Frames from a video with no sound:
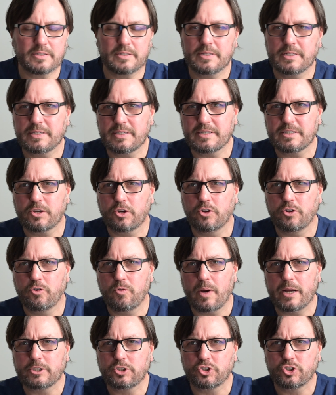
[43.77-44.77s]
And this is a good
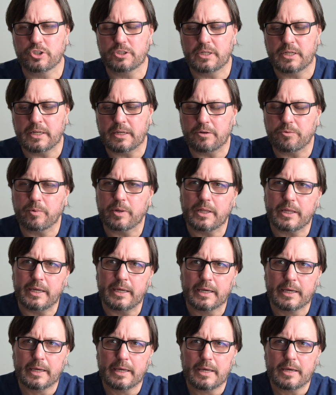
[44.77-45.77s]
question, and it
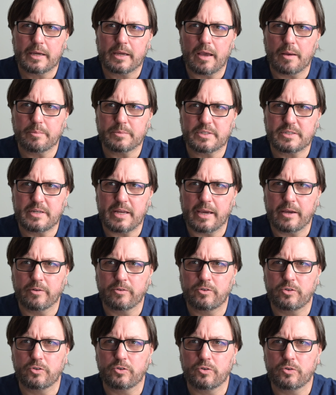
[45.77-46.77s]
really comes
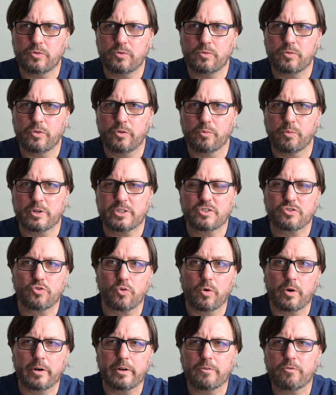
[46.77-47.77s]
down to the
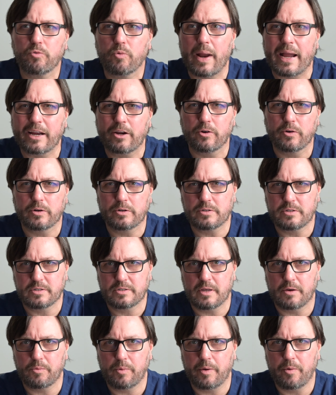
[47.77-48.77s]
restorative records
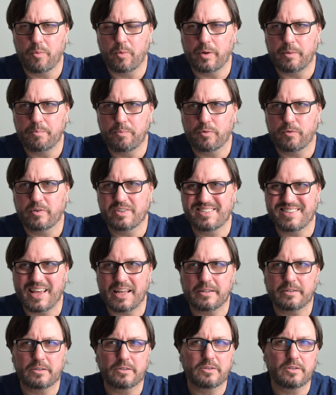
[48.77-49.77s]
that we would
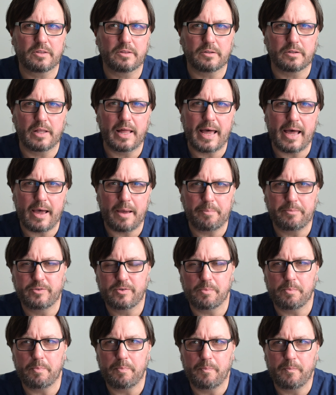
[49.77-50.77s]
present to the lab to